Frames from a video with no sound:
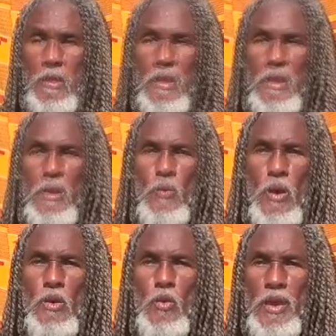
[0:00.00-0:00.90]

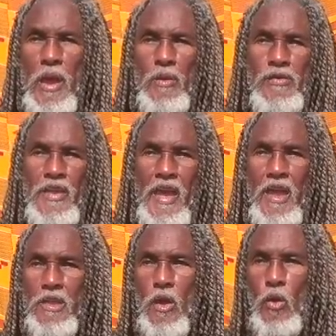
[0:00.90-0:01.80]
anyone who carries the
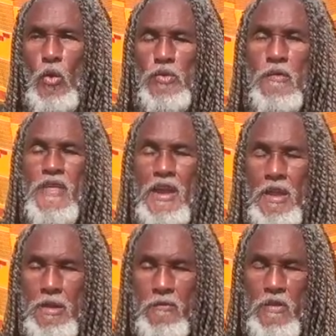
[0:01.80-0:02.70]
encodes of that
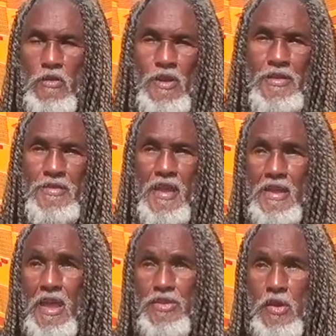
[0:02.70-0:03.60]
individualistic
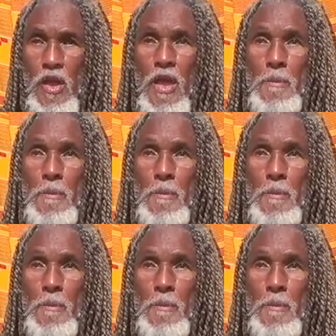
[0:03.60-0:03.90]
nature